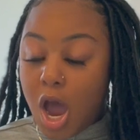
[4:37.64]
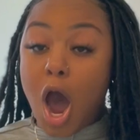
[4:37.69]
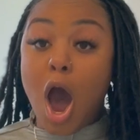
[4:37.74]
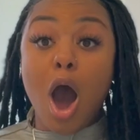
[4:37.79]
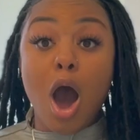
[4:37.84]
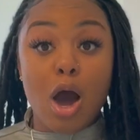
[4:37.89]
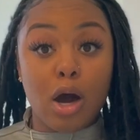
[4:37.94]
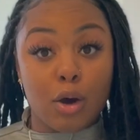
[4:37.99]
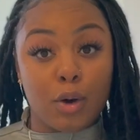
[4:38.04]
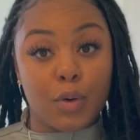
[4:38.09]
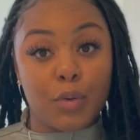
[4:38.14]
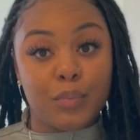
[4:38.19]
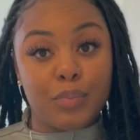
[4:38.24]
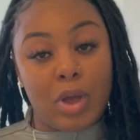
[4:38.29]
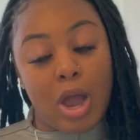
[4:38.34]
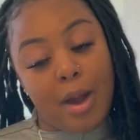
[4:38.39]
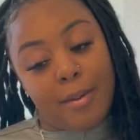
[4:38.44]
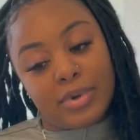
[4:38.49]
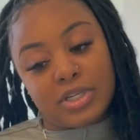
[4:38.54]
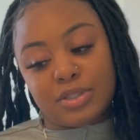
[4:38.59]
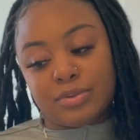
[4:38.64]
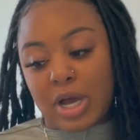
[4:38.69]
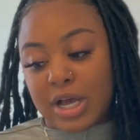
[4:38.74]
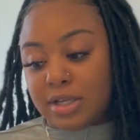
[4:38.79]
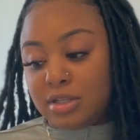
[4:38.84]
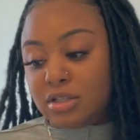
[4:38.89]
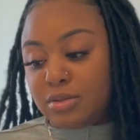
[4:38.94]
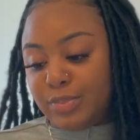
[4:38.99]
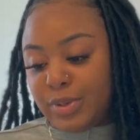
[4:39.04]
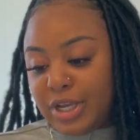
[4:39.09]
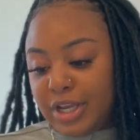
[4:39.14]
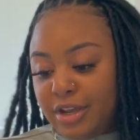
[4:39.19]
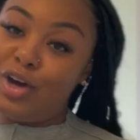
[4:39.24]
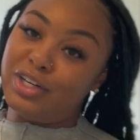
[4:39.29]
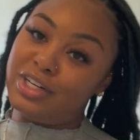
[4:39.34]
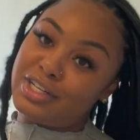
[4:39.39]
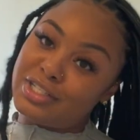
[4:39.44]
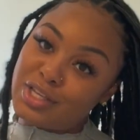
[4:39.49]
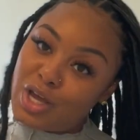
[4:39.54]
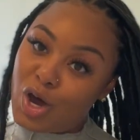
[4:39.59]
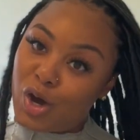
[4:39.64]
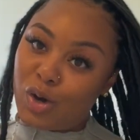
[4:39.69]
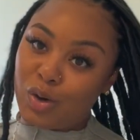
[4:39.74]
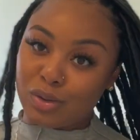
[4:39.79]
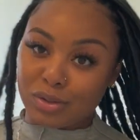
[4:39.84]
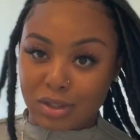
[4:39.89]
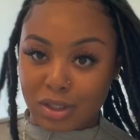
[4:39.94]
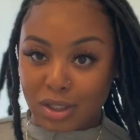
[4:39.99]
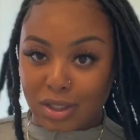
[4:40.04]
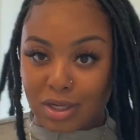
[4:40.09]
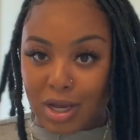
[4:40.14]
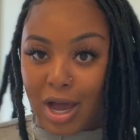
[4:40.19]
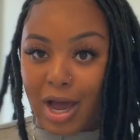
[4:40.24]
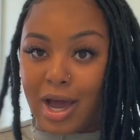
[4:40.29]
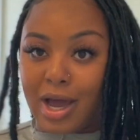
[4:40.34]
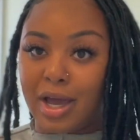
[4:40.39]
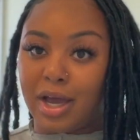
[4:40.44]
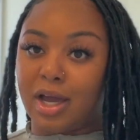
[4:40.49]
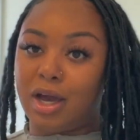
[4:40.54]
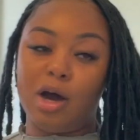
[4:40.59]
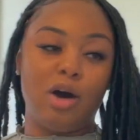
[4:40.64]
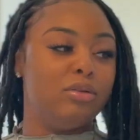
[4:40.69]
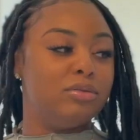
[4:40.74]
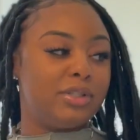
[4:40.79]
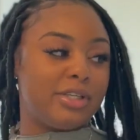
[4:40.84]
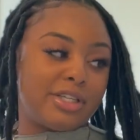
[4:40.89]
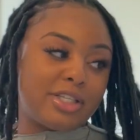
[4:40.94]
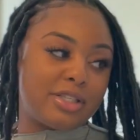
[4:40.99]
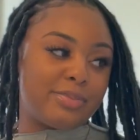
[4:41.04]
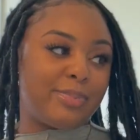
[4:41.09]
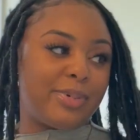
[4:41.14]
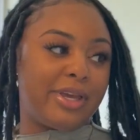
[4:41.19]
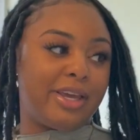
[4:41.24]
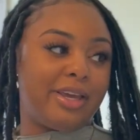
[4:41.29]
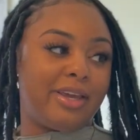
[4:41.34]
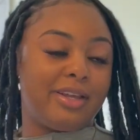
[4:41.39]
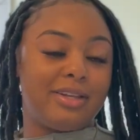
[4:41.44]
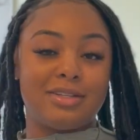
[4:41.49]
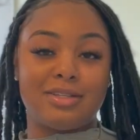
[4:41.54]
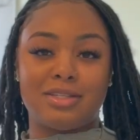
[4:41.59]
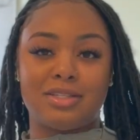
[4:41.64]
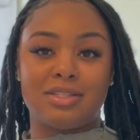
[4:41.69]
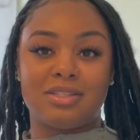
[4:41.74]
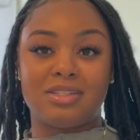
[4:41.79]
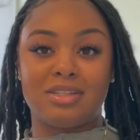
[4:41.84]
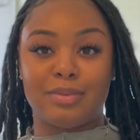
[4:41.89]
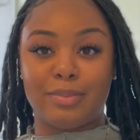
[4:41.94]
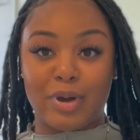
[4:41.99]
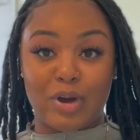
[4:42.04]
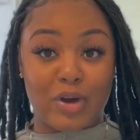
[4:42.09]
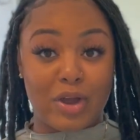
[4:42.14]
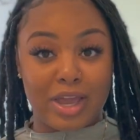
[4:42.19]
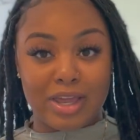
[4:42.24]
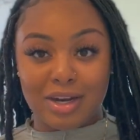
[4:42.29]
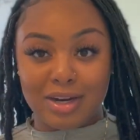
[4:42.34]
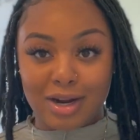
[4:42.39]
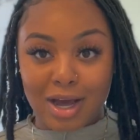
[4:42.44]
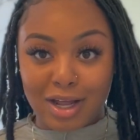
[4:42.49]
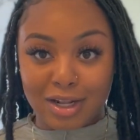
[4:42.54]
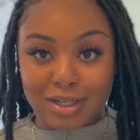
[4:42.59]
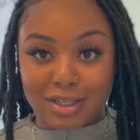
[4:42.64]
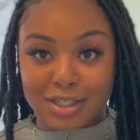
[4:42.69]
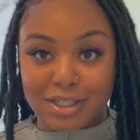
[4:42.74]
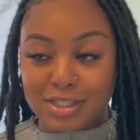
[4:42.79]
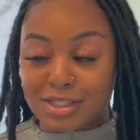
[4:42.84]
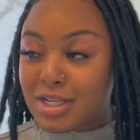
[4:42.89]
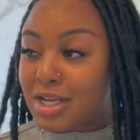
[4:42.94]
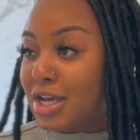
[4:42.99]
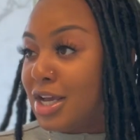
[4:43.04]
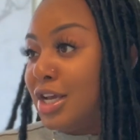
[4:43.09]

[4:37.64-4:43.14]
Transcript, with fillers: oh, how much I spent. On this whole look, I only spent about $80.